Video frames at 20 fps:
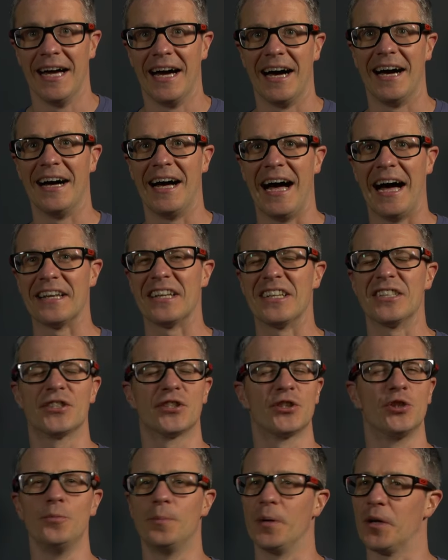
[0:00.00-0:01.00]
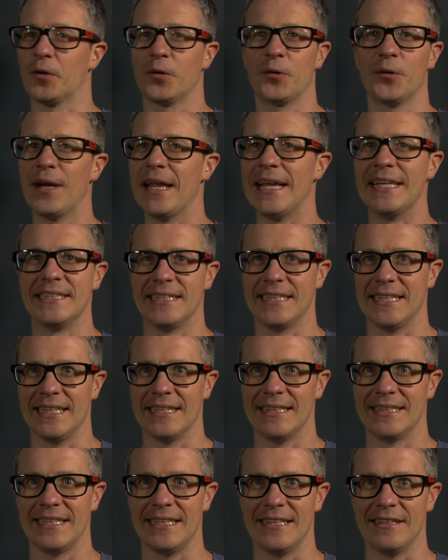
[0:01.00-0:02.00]
And a super crazy
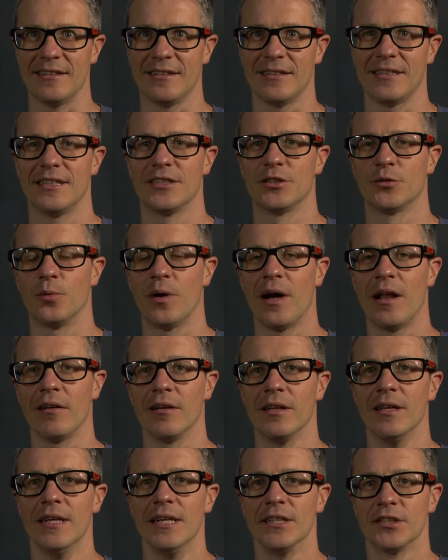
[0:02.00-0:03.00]
deal as well.